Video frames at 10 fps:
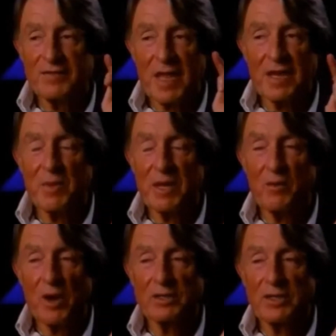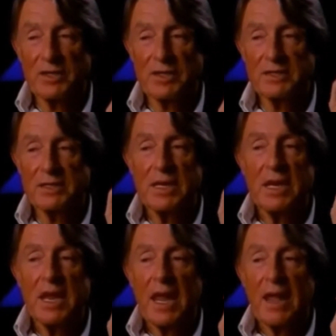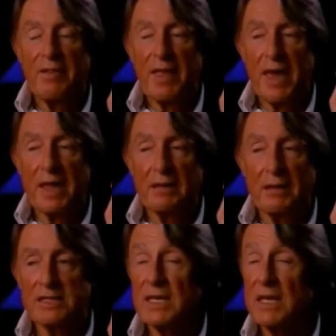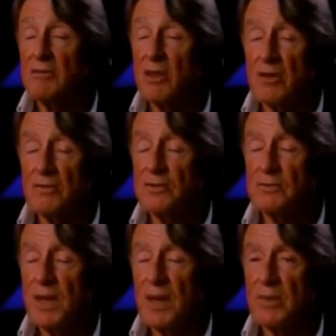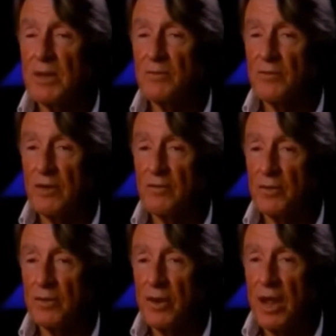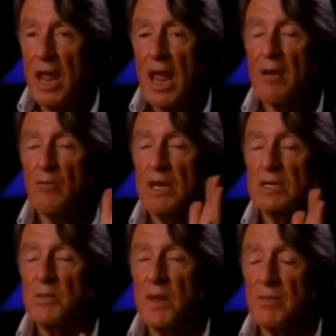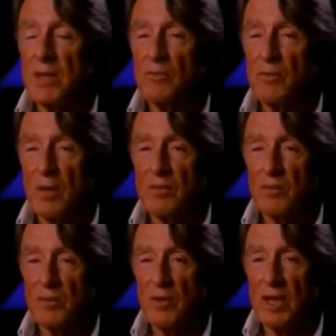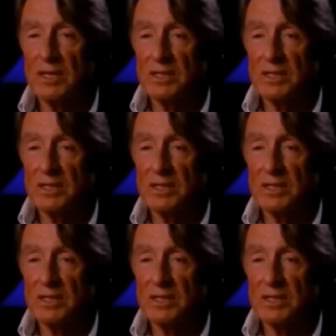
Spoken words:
there's anybody watching this that, let's say, loved Batman Forever and went into Batman and Robin with great